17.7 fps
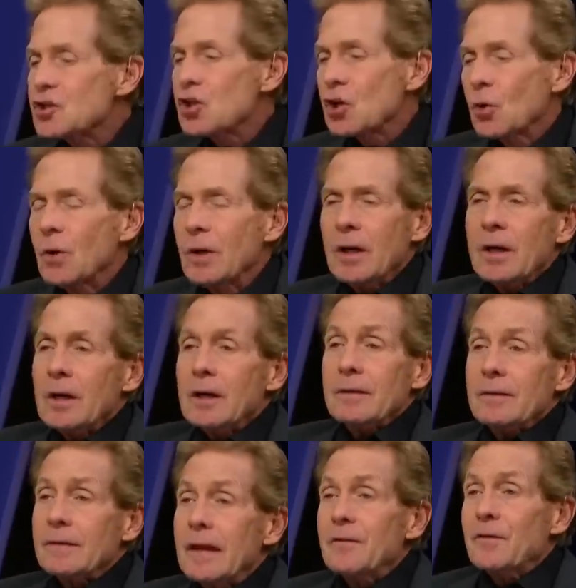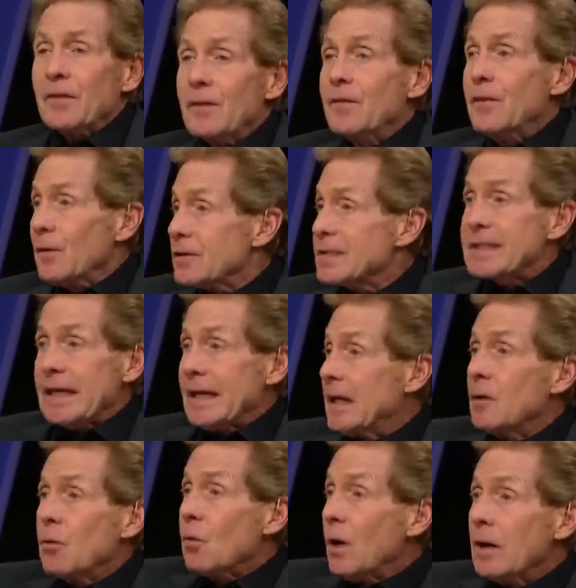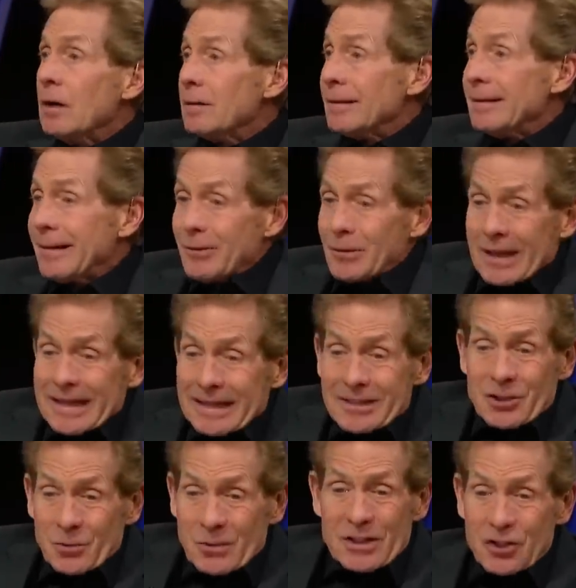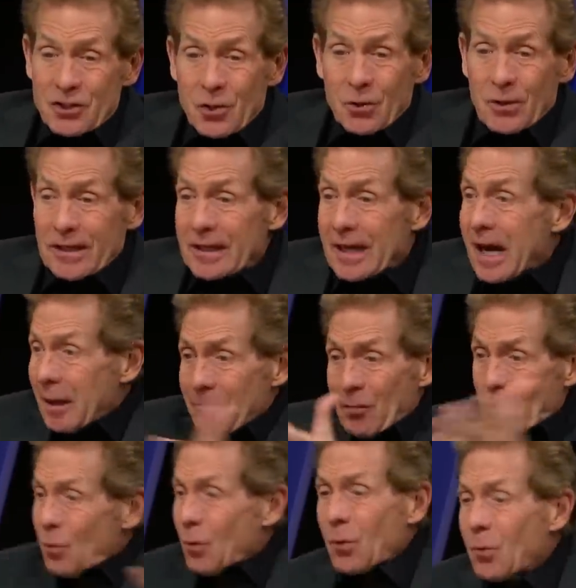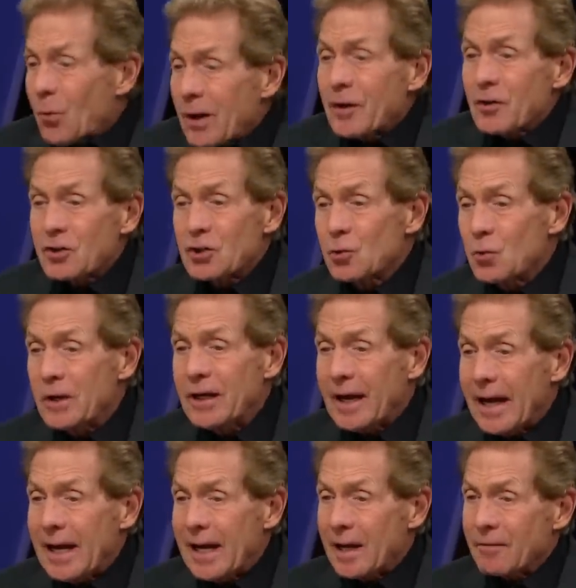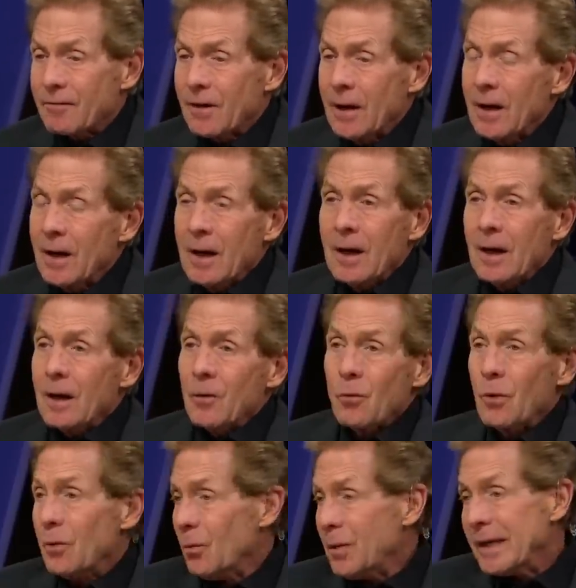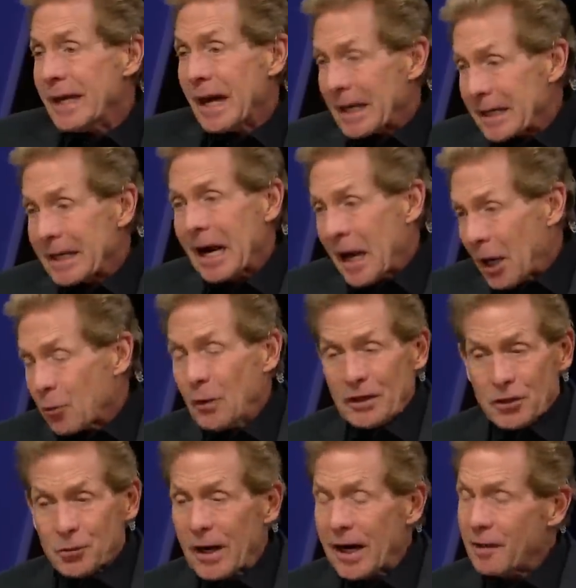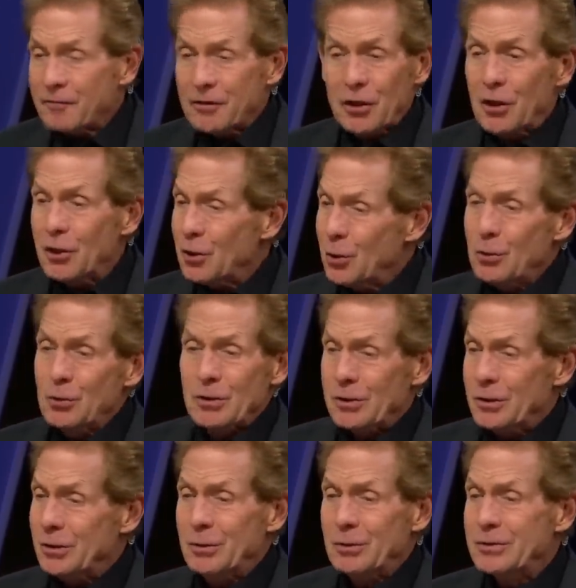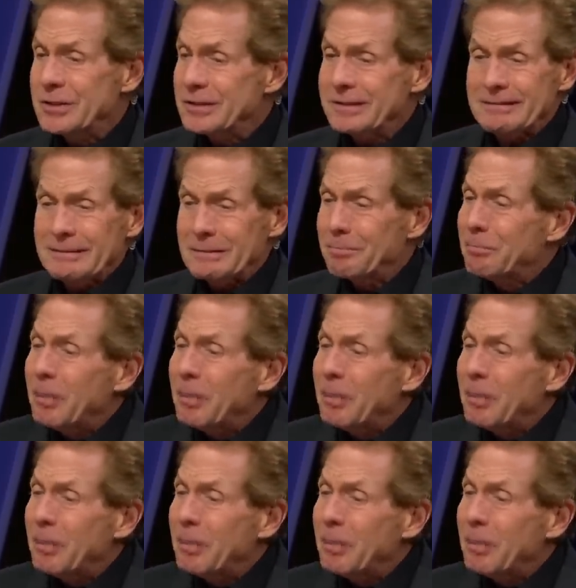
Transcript: so they're saying, well, okay, so he's 39, but what else do we have? We got a guy we drafted who's a